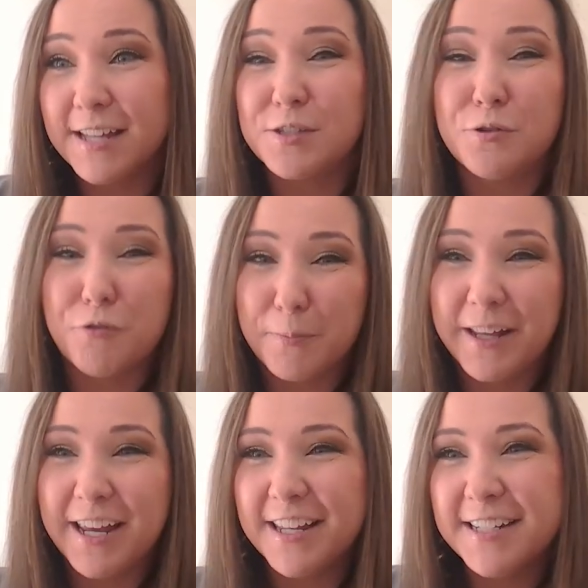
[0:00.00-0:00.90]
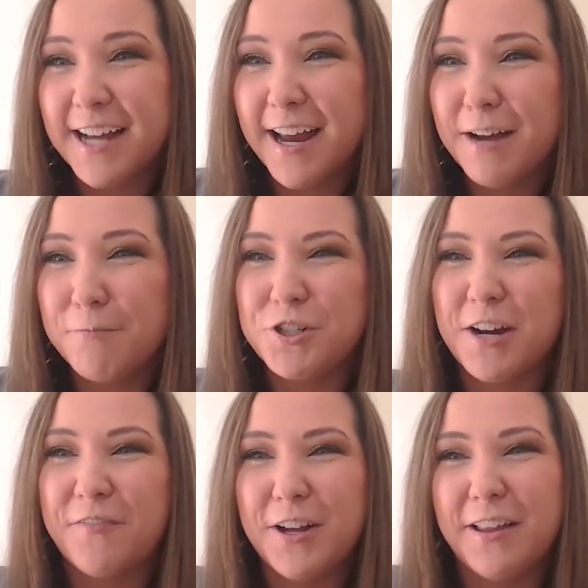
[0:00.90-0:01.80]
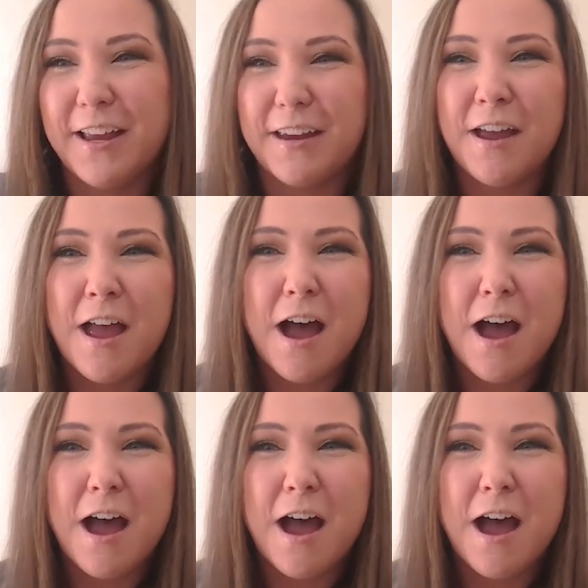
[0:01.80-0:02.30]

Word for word: that's normally in the diet, which I feel like